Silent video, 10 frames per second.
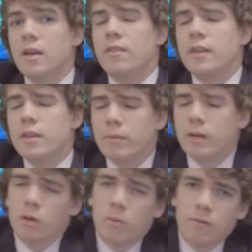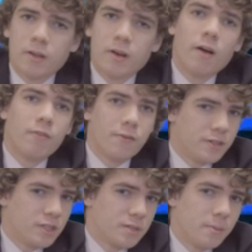the human equivalent of the
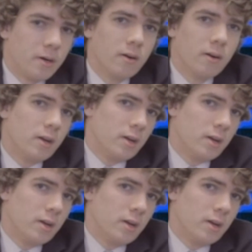fidget spinner.